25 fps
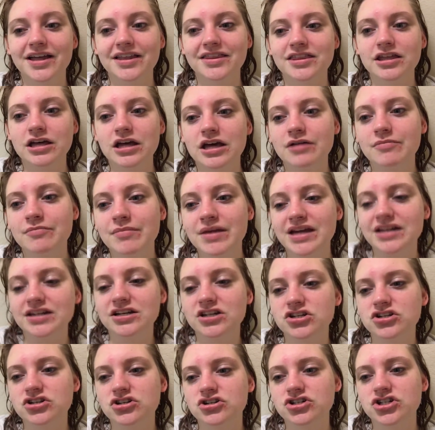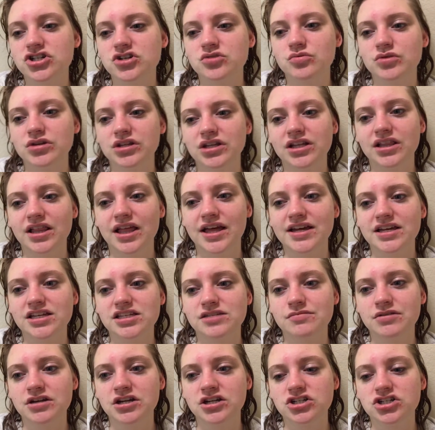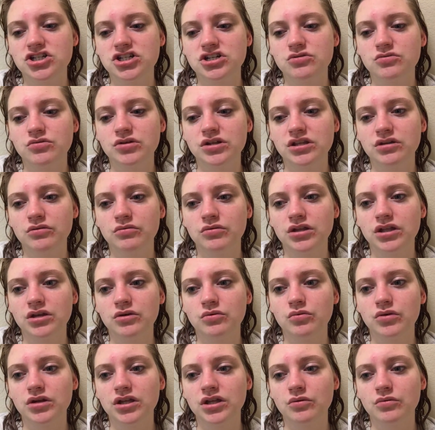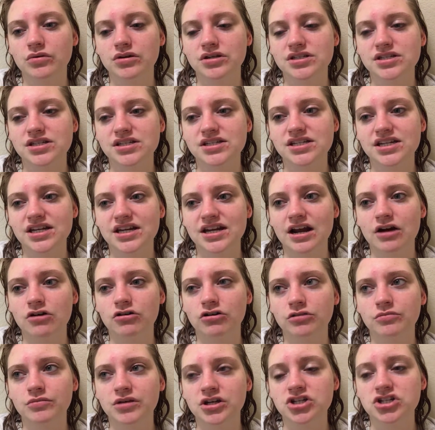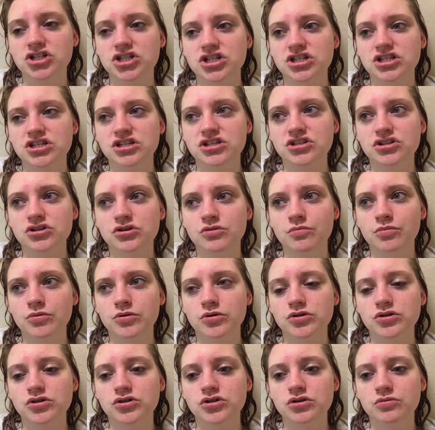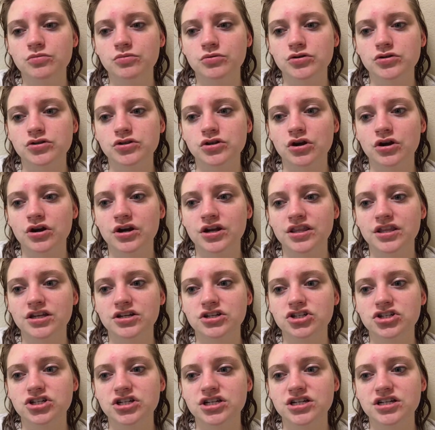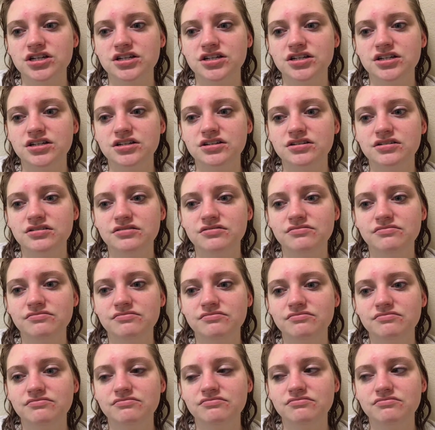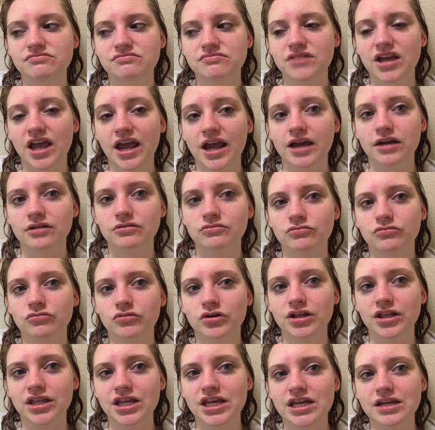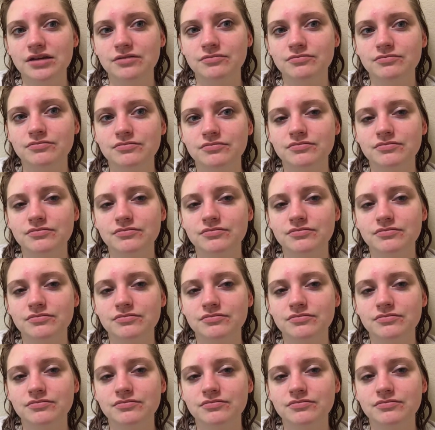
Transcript: The manager, she really likes me, and she really, really, really wants to stick it out with me, and she's super, super sorry that she can't really